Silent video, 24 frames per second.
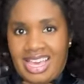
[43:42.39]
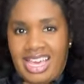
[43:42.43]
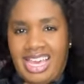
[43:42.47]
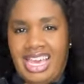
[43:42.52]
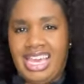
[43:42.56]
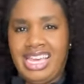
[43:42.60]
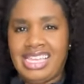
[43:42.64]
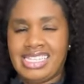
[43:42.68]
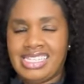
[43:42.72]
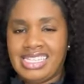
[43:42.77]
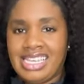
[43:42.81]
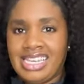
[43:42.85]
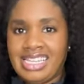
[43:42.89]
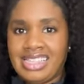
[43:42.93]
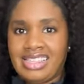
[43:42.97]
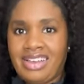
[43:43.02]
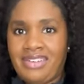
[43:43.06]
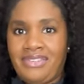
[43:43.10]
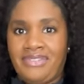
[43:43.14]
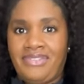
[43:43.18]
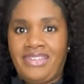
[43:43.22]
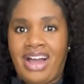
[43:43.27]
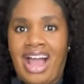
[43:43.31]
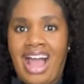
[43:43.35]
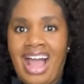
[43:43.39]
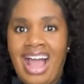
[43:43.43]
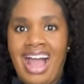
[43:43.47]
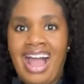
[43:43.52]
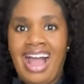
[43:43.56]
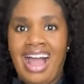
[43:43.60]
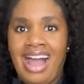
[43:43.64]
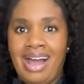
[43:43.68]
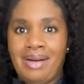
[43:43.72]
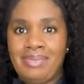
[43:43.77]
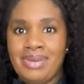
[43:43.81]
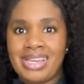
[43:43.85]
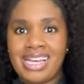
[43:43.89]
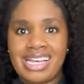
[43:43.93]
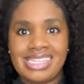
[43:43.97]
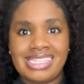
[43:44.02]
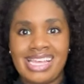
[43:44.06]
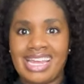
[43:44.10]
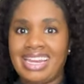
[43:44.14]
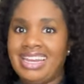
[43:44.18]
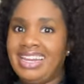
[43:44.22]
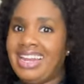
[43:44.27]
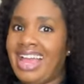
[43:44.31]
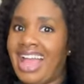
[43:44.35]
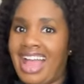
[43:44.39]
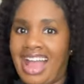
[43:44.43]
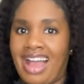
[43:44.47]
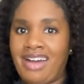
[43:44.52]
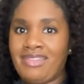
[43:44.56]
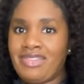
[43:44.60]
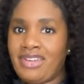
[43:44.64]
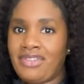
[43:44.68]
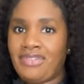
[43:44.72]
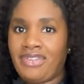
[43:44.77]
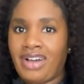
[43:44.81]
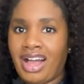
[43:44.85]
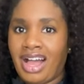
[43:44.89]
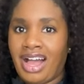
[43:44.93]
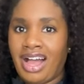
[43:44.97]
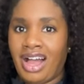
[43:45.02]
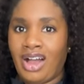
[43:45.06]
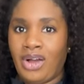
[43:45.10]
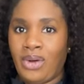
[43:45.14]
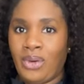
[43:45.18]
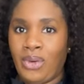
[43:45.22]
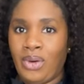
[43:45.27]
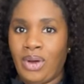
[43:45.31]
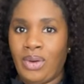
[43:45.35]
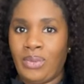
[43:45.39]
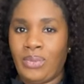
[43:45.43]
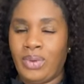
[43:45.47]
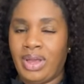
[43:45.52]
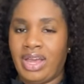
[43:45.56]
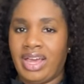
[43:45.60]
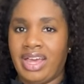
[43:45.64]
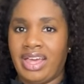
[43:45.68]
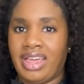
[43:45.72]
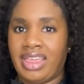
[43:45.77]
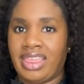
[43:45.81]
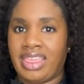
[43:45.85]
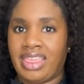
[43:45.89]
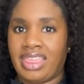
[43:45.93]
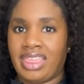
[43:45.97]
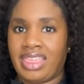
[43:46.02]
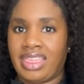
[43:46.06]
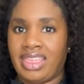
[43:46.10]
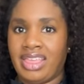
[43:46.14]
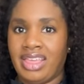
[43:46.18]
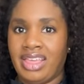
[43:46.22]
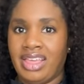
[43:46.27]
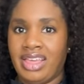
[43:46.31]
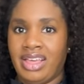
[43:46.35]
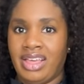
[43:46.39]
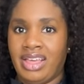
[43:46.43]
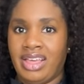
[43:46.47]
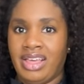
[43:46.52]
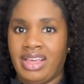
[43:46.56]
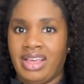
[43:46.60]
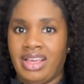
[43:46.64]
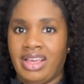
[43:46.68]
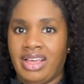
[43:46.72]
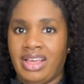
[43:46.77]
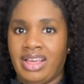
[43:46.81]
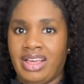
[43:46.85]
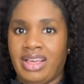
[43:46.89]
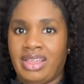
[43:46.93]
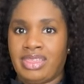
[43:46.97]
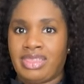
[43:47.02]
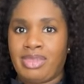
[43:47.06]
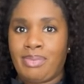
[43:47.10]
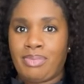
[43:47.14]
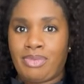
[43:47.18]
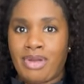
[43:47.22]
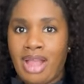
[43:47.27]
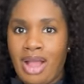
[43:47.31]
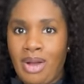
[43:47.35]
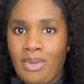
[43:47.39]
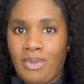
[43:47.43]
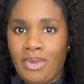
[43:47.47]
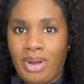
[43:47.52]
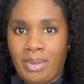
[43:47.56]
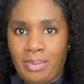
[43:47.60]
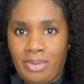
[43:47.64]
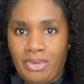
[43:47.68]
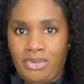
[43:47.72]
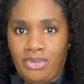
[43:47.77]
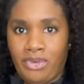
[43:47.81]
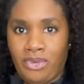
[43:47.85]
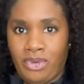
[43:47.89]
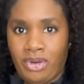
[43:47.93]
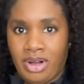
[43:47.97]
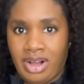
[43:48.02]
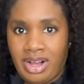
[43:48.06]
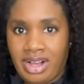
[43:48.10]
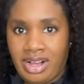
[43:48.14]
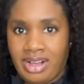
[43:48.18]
is it the Faja? Because I didn't have the Faja on with the brown one before.